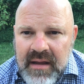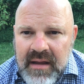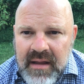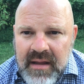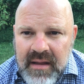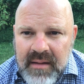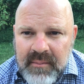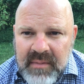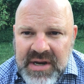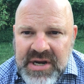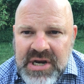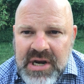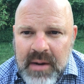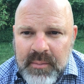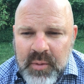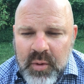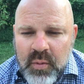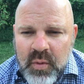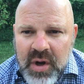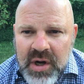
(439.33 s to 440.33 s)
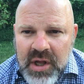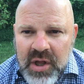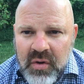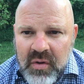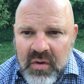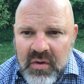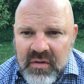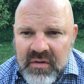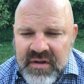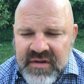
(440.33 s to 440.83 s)
My number one
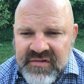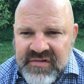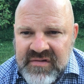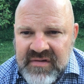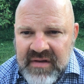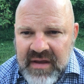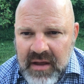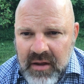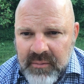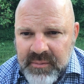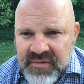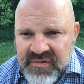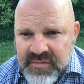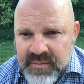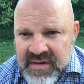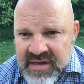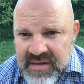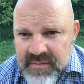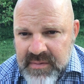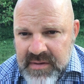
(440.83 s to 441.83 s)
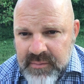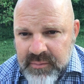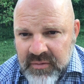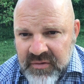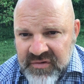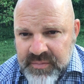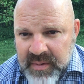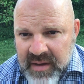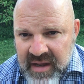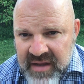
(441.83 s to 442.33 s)
goal is to help as many
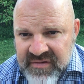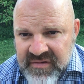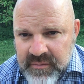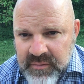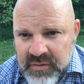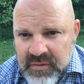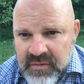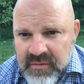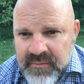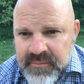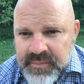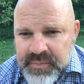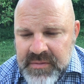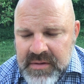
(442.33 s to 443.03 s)
people as possible,